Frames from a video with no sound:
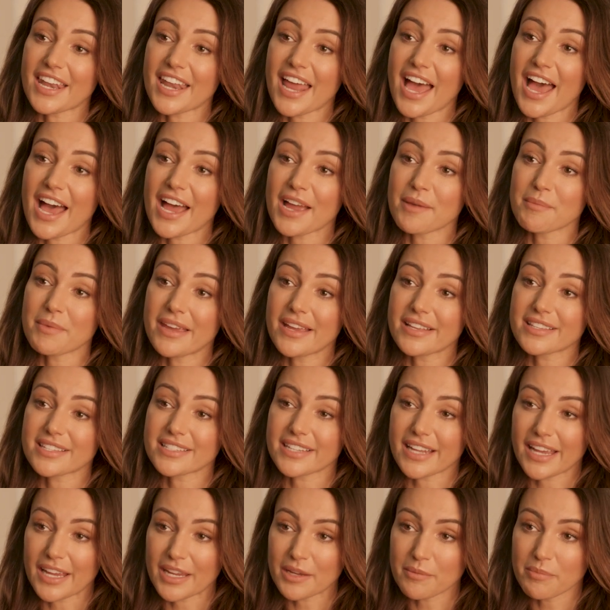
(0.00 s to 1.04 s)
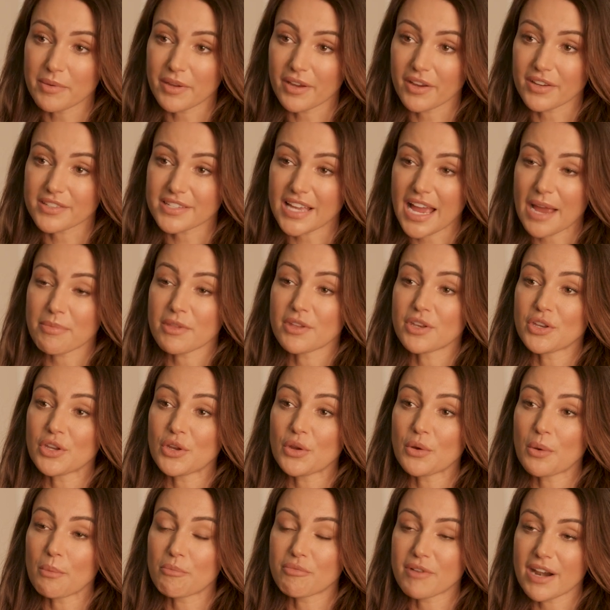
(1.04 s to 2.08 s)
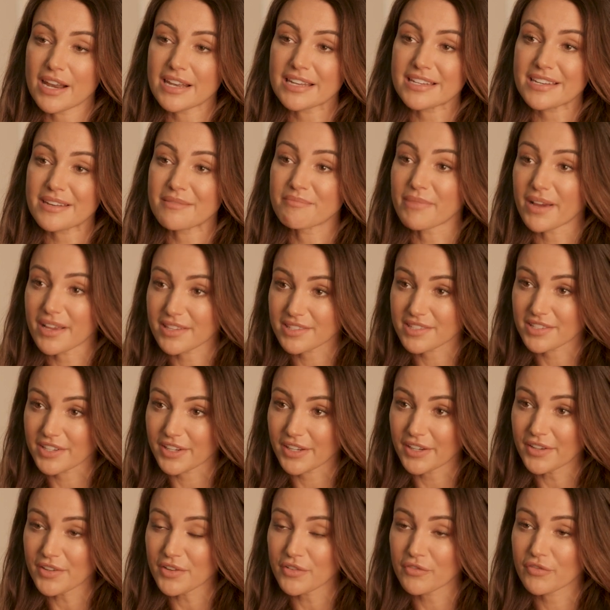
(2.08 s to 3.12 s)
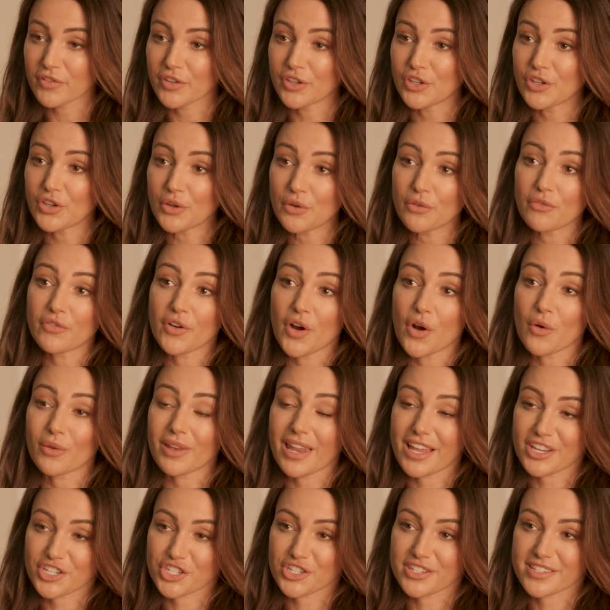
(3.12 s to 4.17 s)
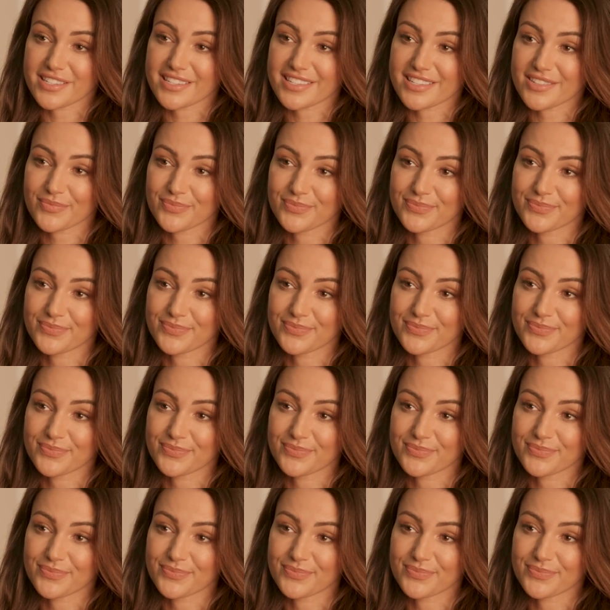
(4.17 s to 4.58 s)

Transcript: and I'm here today because I'm the new brand ambassador for Nouveau Lashes.